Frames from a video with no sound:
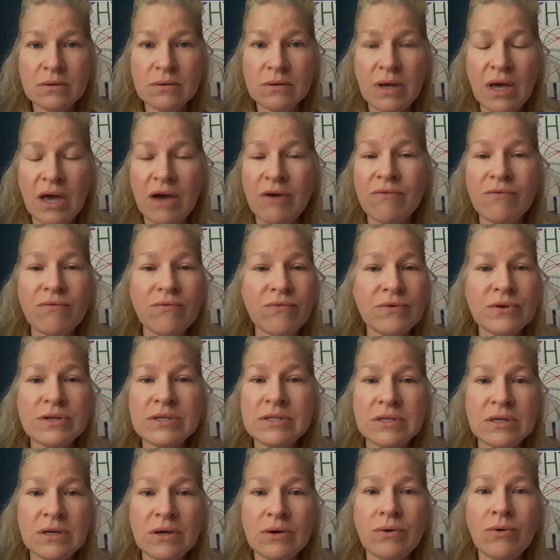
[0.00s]
every
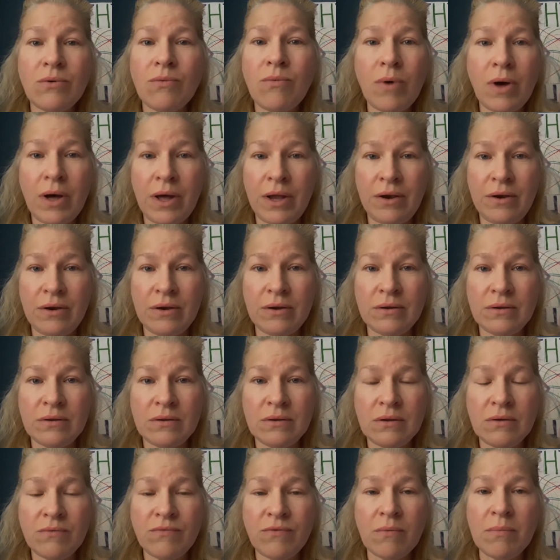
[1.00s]
single one,
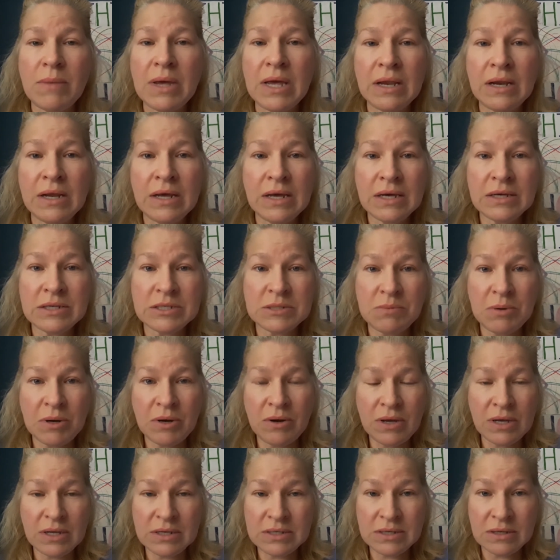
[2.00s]
from any
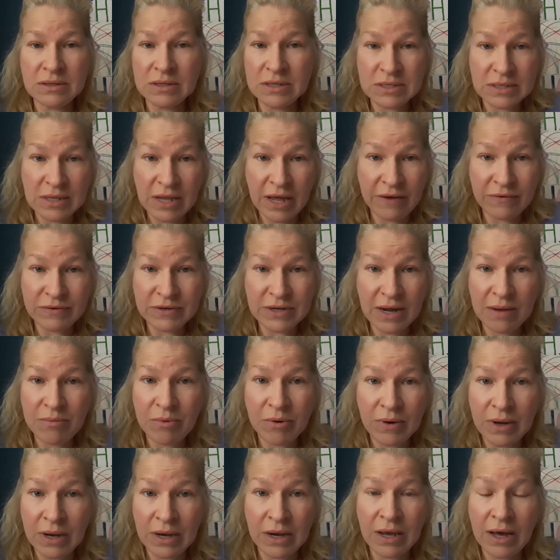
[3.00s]
experience in this lifetime or
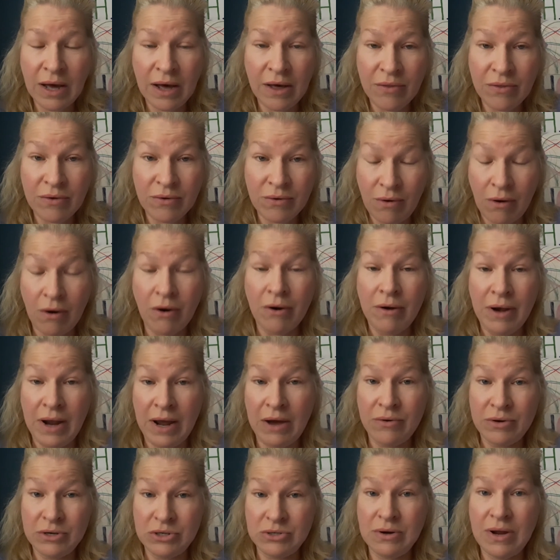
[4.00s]
any other, are
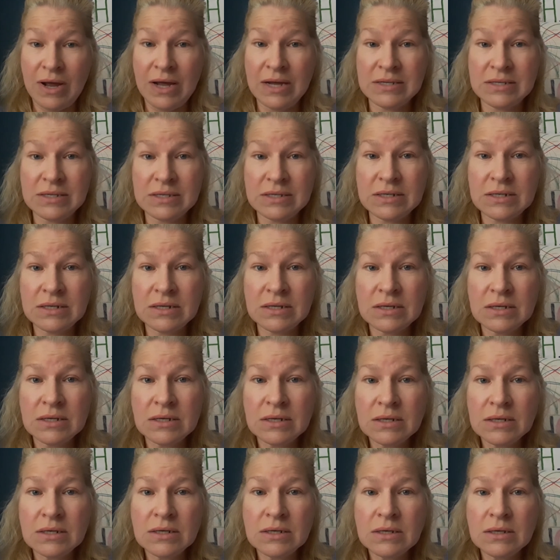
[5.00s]
now addressed,
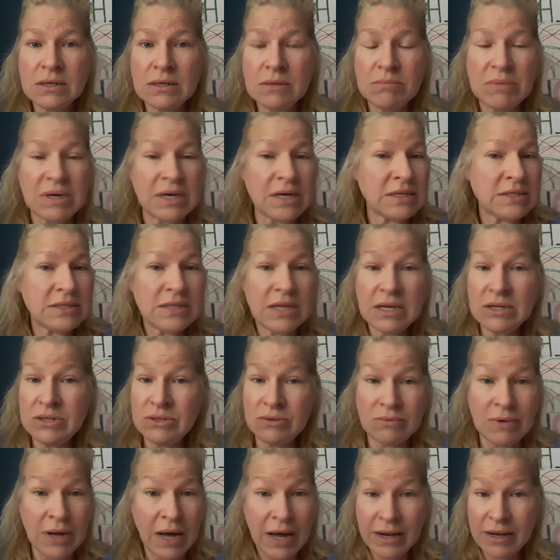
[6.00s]
because they do
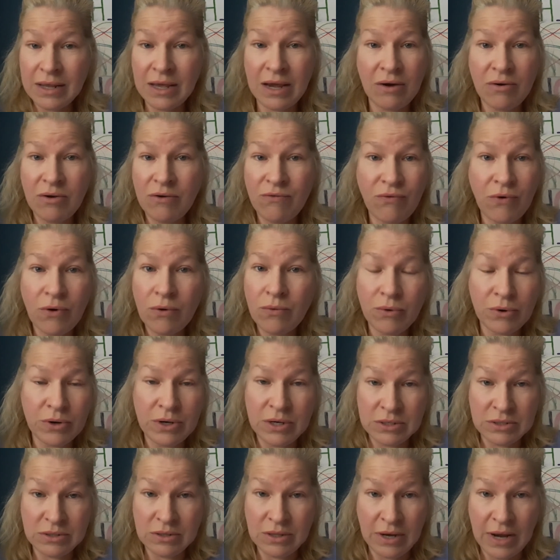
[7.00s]
not carry forward
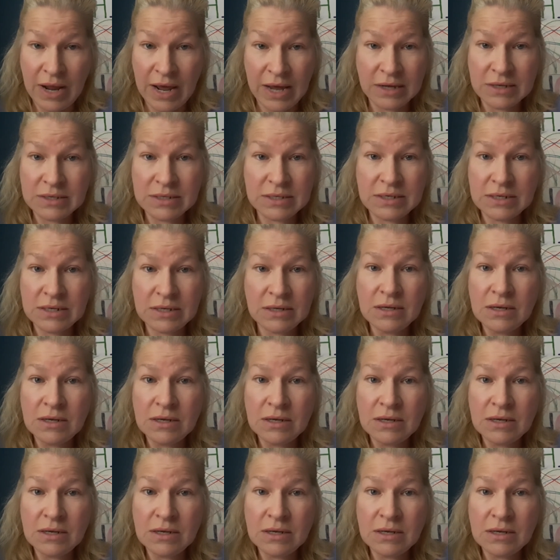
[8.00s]
into the next.